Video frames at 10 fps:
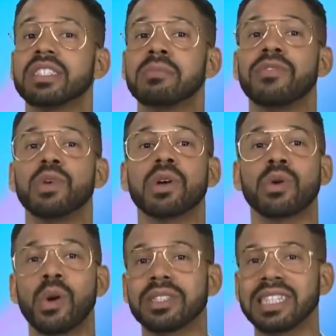some of you are
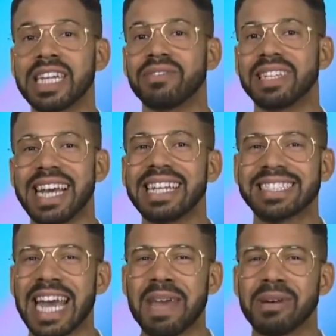going to leave
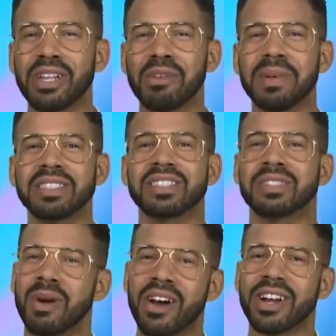today's game a little bit
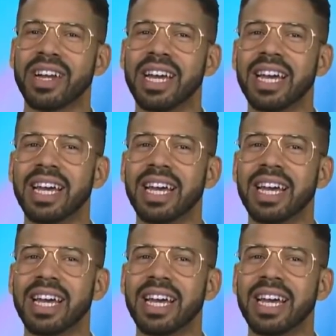smarter,